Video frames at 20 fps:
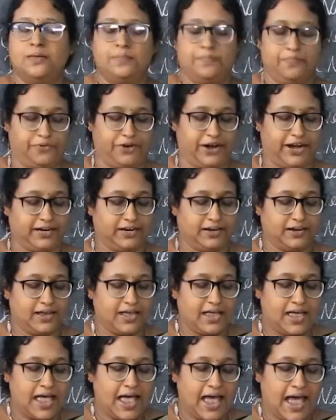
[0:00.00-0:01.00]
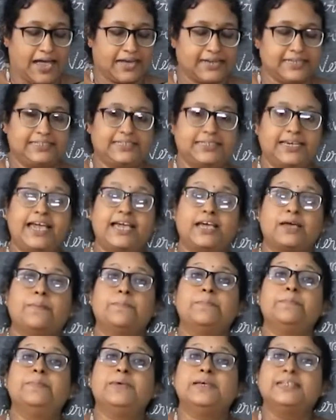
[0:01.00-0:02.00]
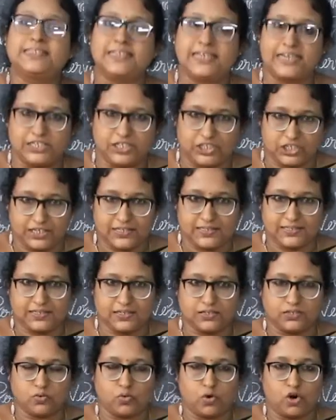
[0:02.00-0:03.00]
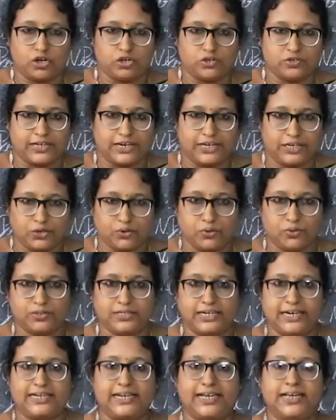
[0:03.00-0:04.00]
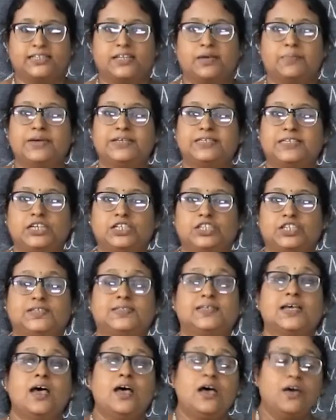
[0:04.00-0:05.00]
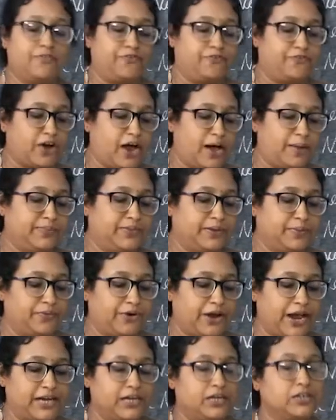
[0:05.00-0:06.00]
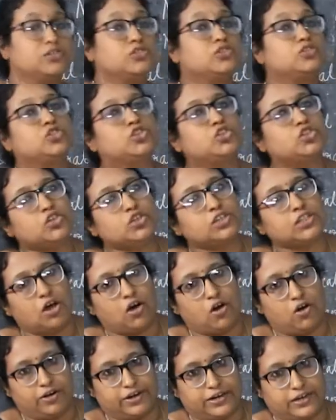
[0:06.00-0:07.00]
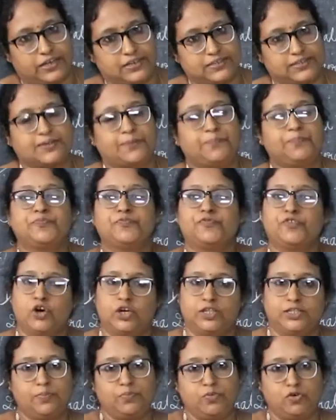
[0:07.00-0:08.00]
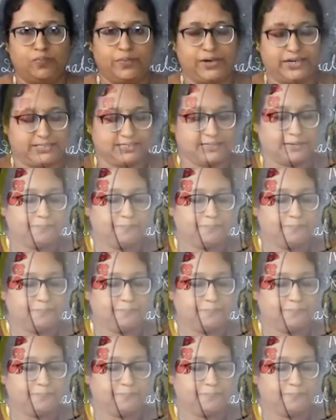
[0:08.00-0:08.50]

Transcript: brain, and take messages. So what do? They take the messages from the brain to the organs for the movement.